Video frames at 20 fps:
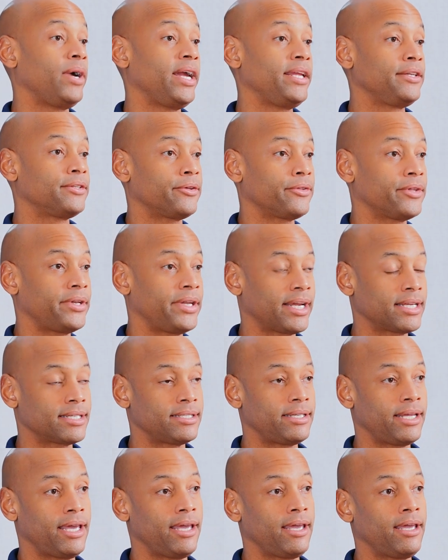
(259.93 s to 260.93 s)
wait till the
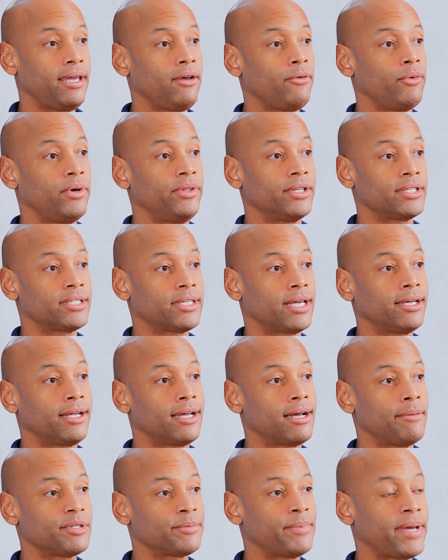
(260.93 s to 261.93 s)
next day when the sun
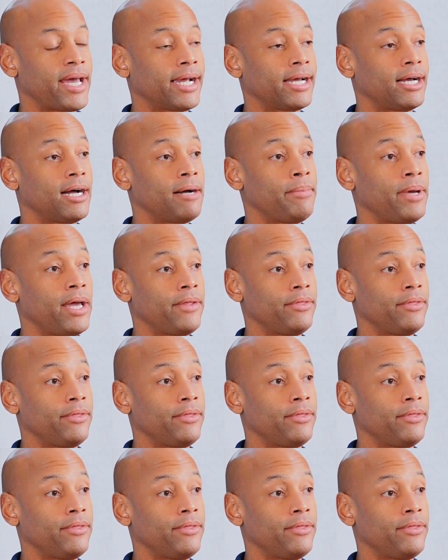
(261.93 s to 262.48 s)
comes back up